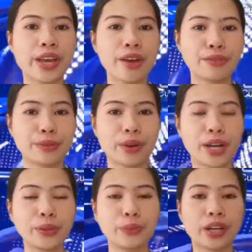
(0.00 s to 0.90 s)

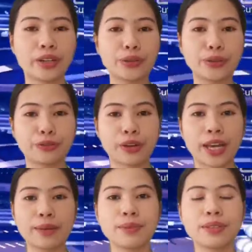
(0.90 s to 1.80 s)
everyone, we are Group
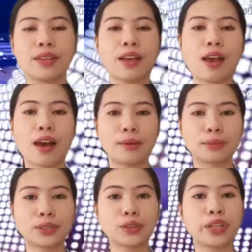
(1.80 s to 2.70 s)

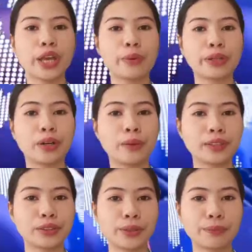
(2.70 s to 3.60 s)
5. So today we're
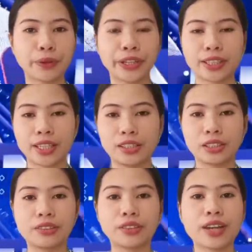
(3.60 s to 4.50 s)
going to report in
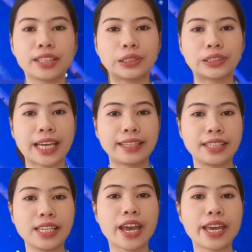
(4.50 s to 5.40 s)
Gender and
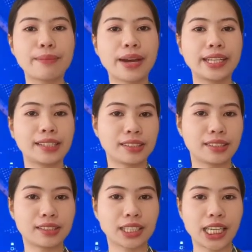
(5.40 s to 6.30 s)
Society. I am Annalyn
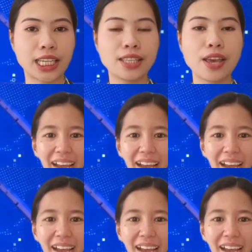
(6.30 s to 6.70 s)
Sirakin.